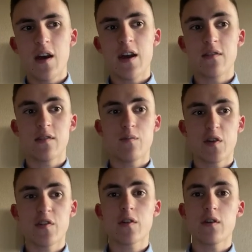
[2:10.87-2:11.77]
and in
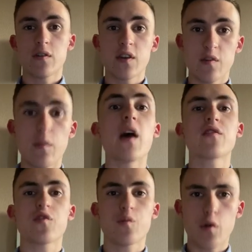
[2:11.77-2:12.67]
particular this
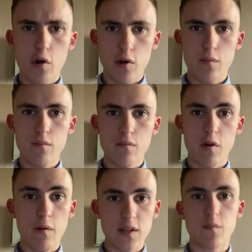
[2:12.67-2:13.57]
master's program
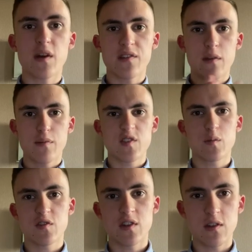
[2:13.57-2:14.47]
provided by St.
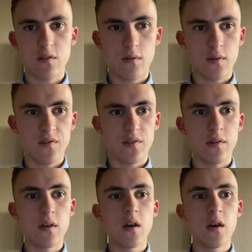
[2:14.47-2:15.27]
Petersburg State University,